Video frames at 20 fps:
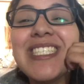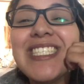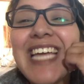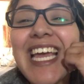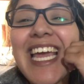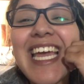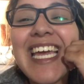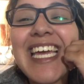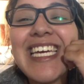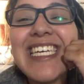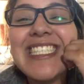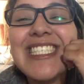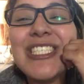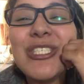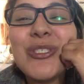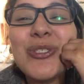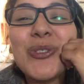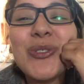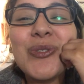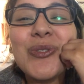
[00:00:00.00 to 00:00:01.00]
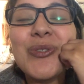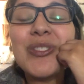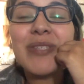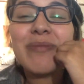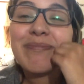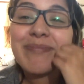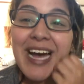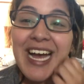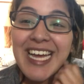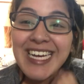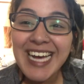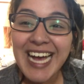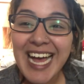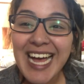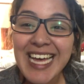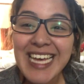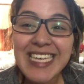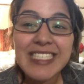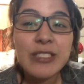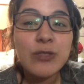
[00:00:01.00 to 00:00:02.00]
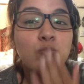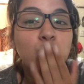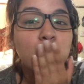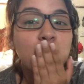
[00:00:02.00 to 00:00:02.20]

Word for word: stay tuned. Bye guys.